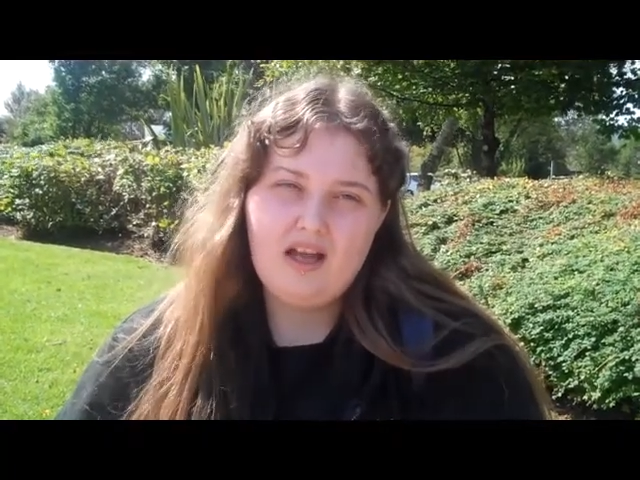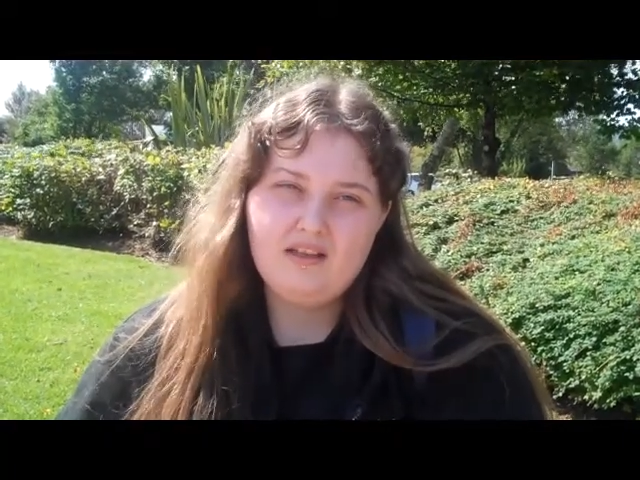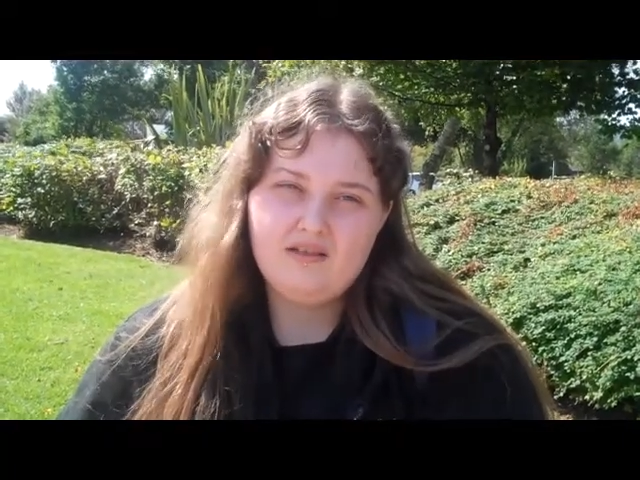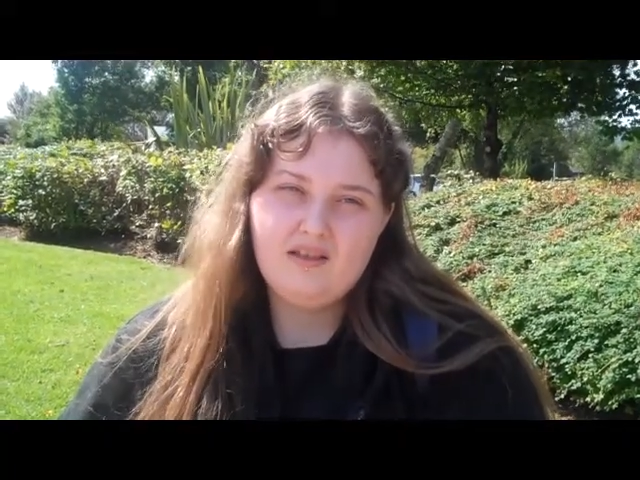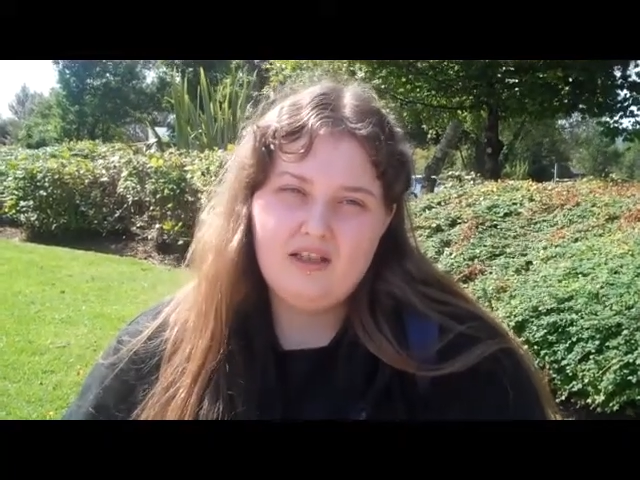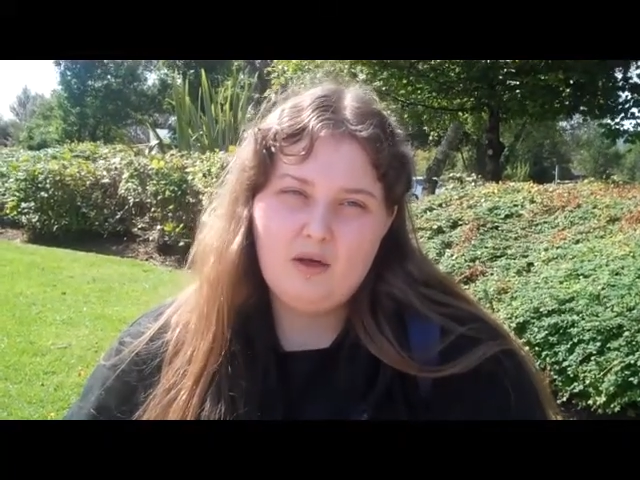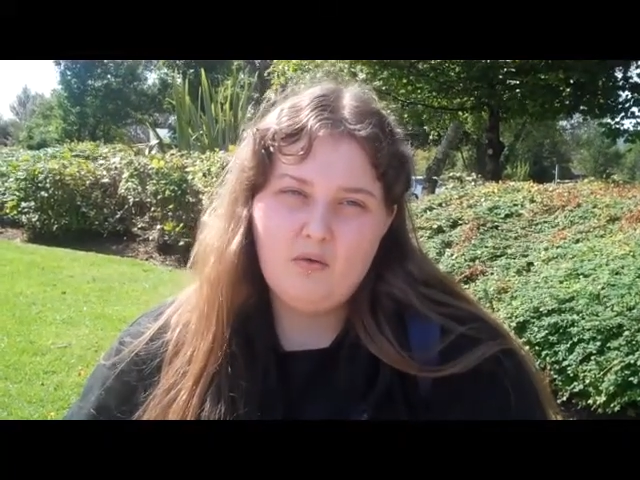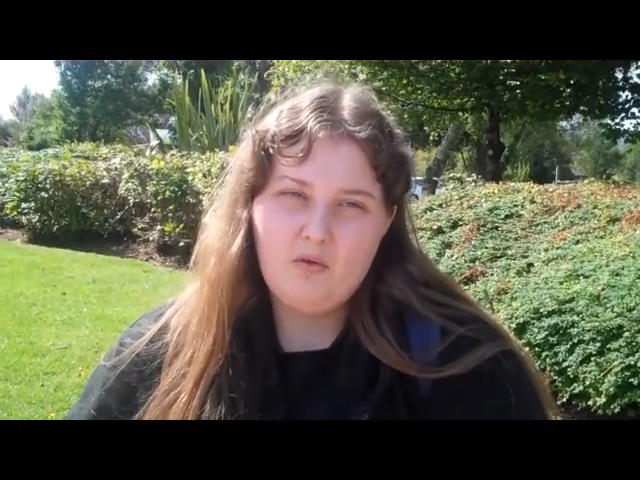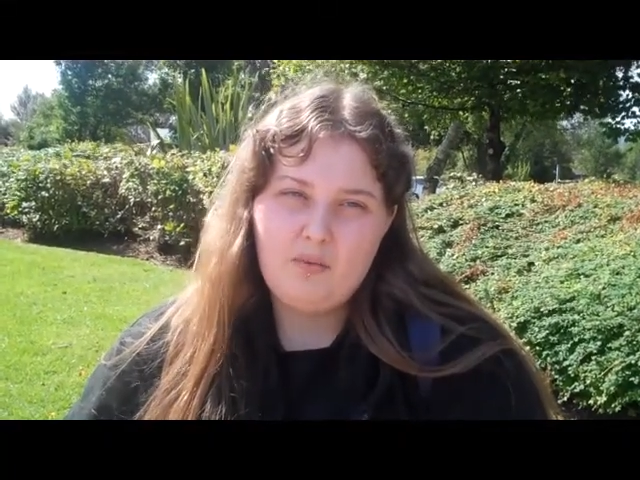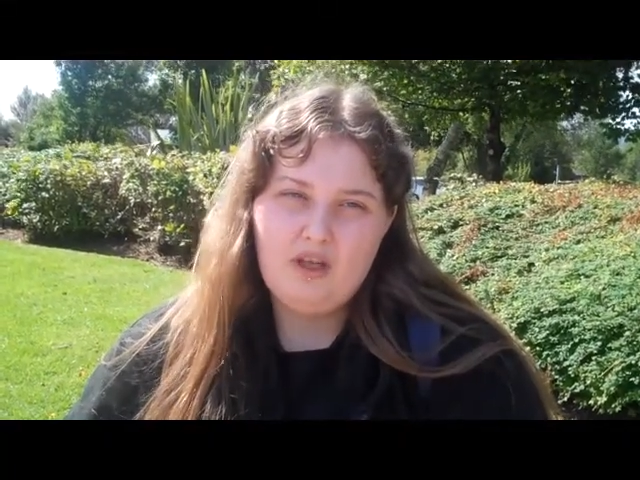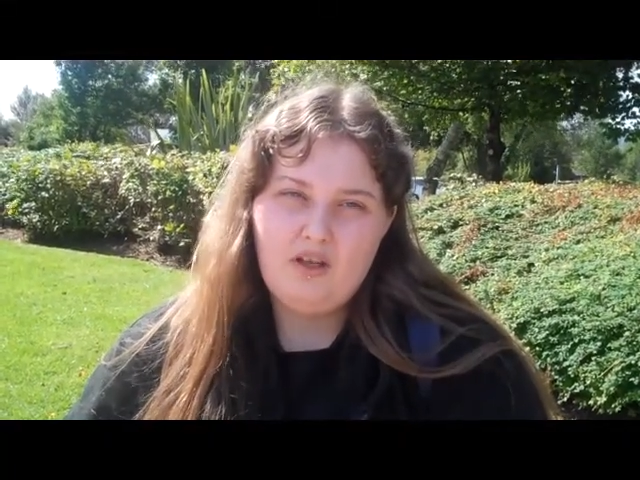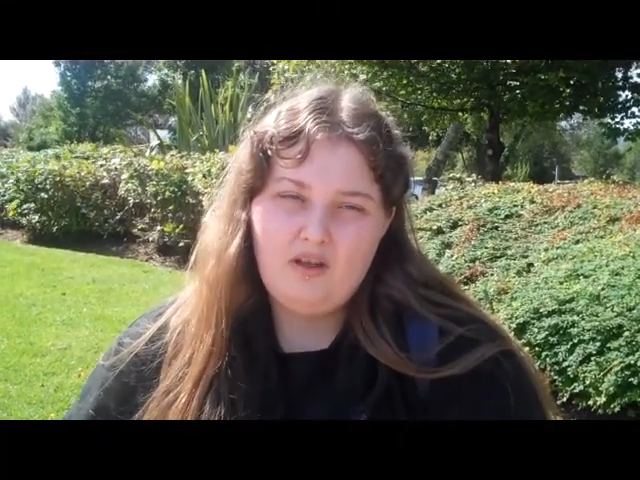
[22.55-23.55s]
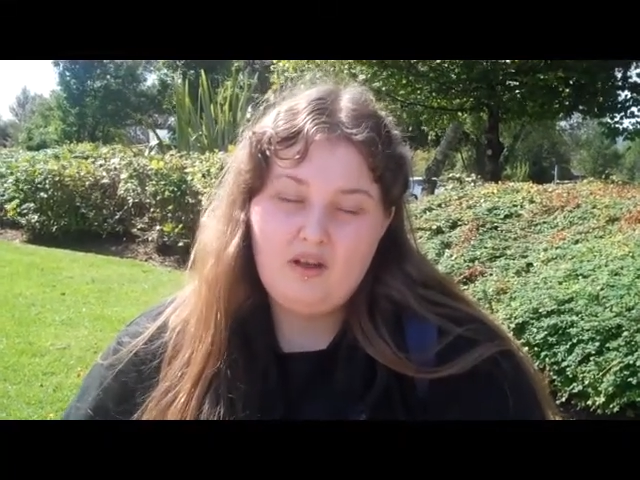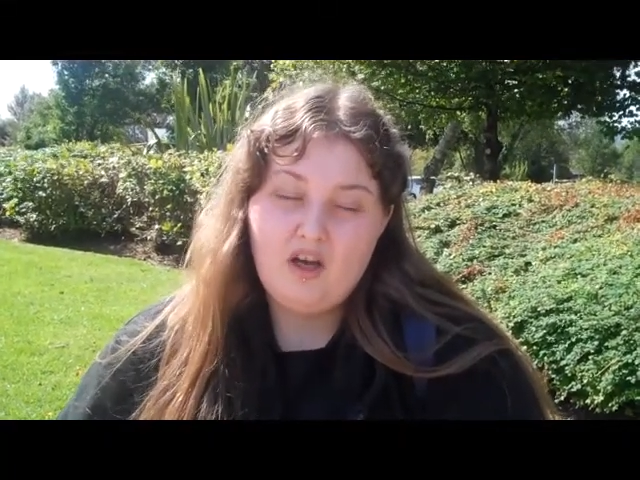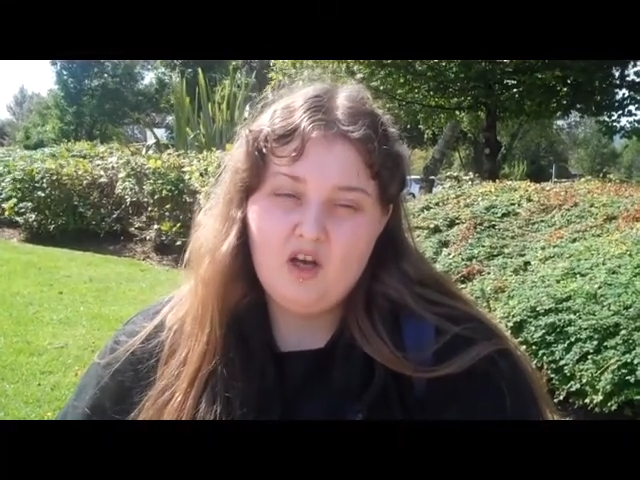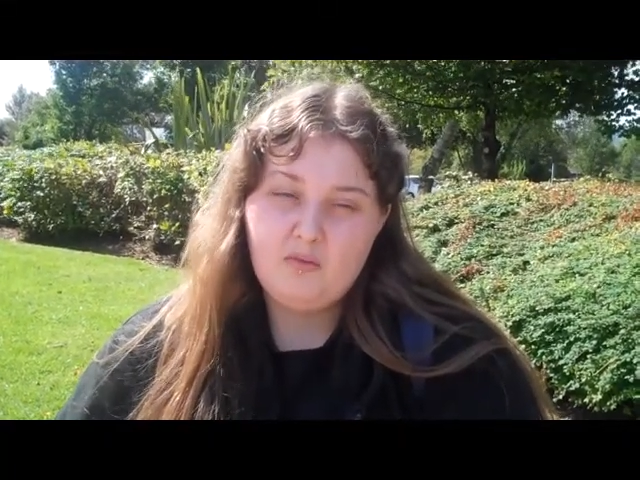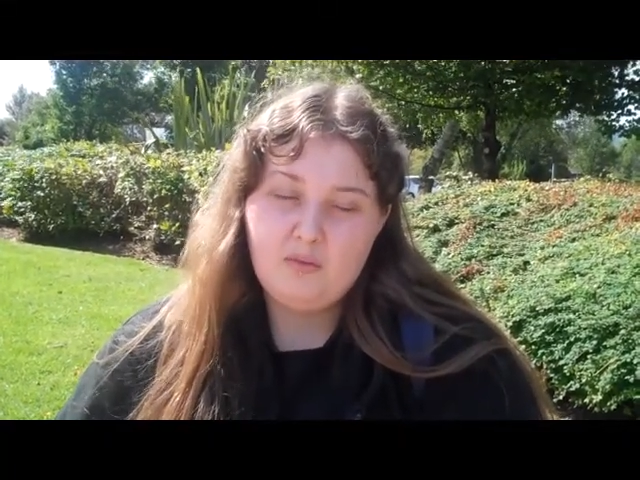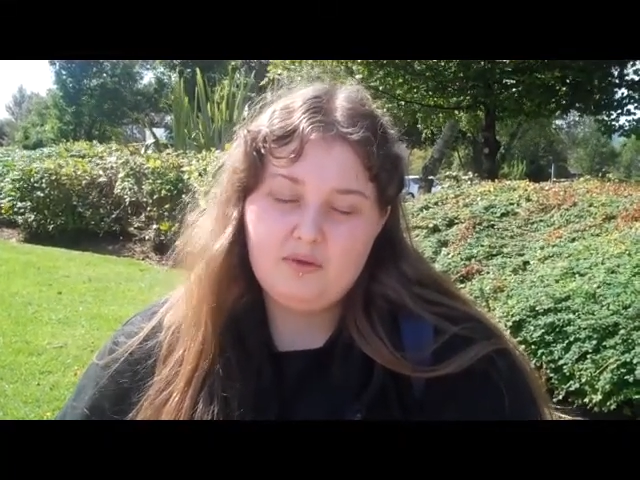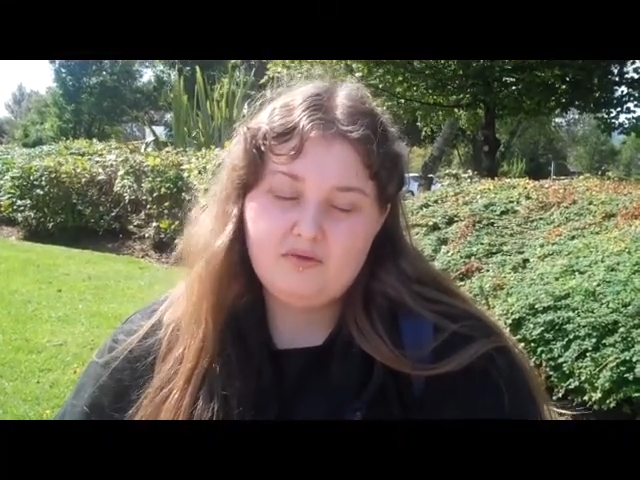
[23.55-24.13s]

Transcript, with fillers: and the link will be up